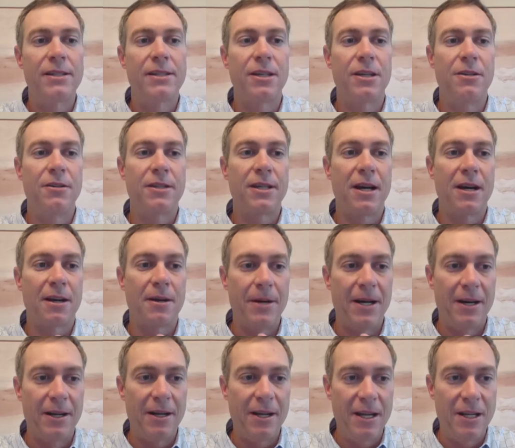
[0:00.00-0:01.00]
So you talk
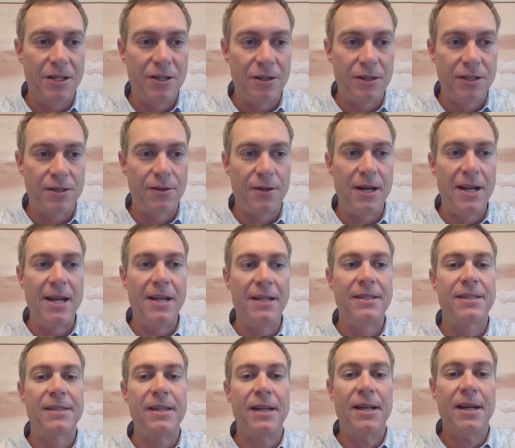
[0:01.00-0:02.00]
about interest
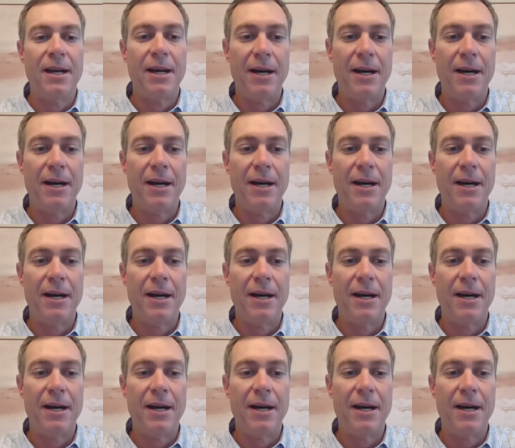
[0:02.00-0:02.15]
rates,